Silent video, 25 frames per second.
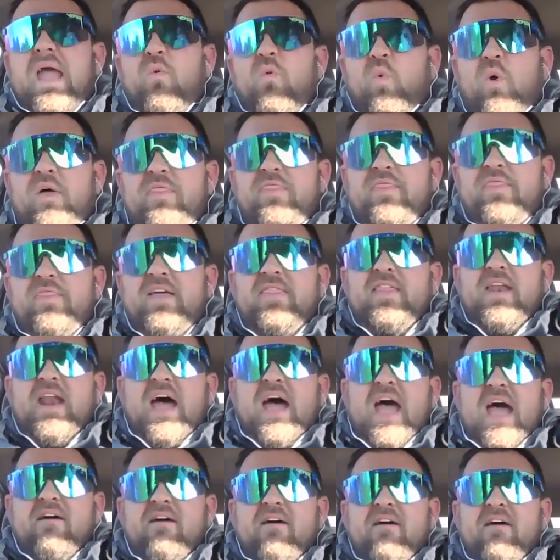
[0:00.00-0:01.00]
And one
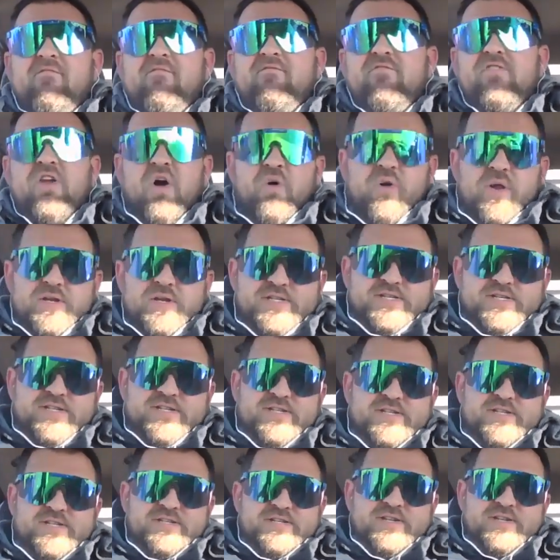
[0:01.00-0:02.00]
thing that I have
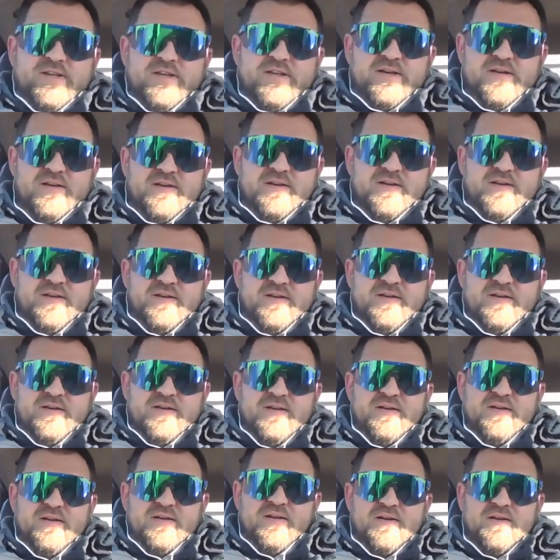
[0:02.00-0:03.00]
noticed
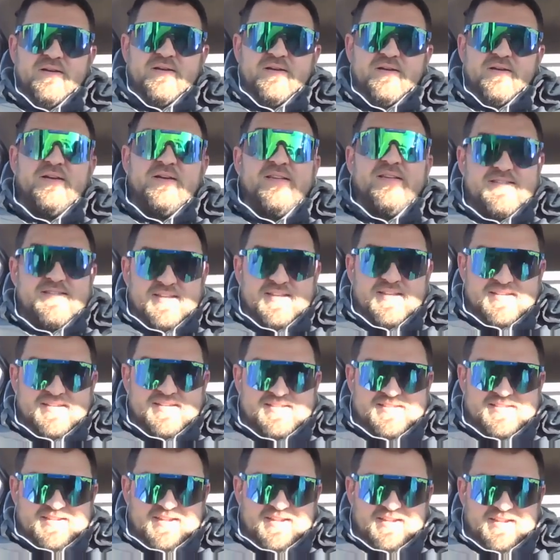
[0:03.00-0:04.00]

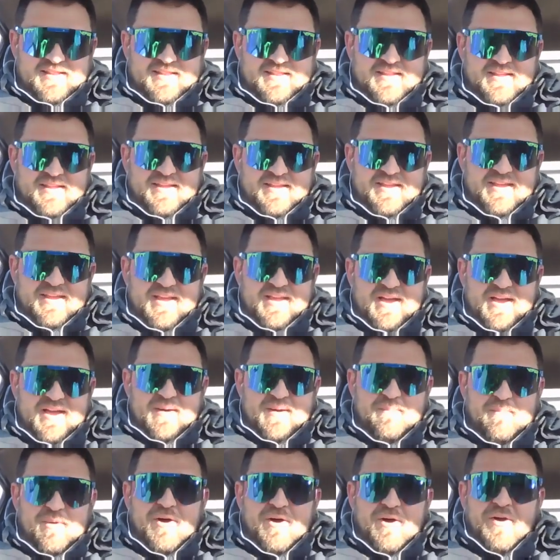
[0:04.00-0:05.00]
consistently
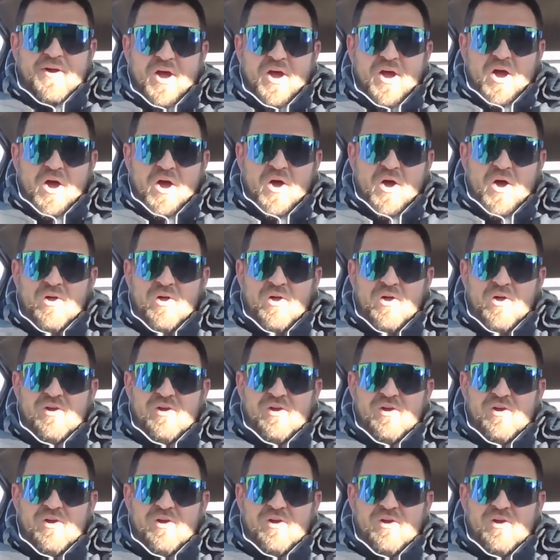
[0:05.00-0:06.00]
among all
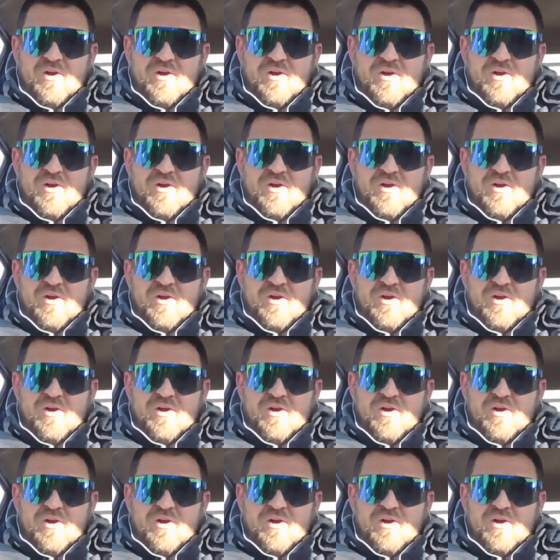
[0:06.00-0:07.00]
of them
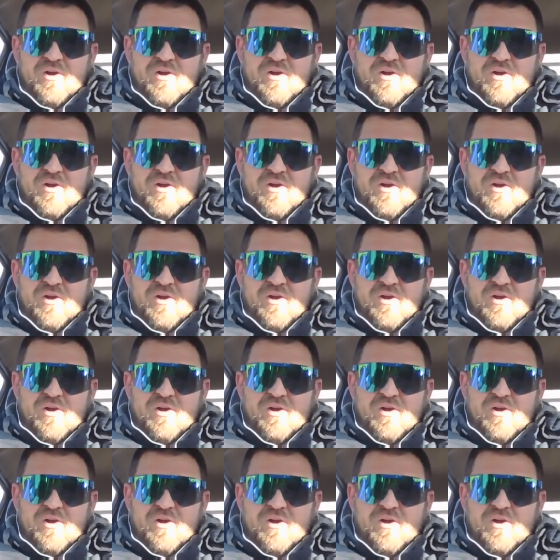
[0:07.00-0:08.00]

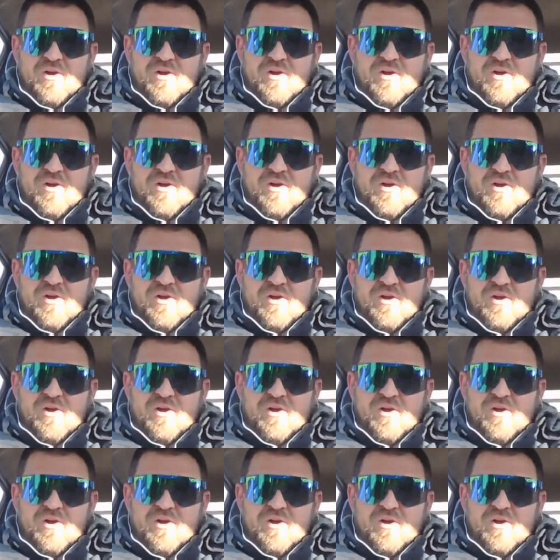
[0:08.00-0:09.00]
is
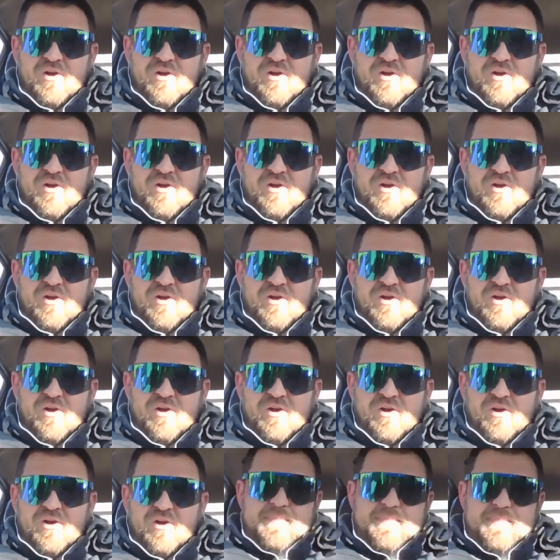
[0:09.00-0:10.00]
they all
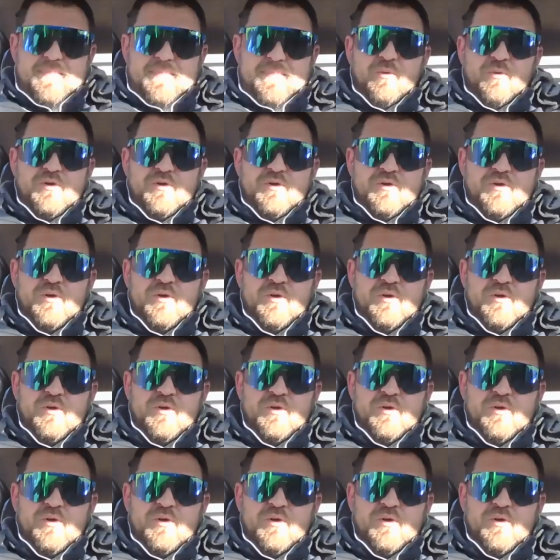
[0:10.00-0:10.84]
speak about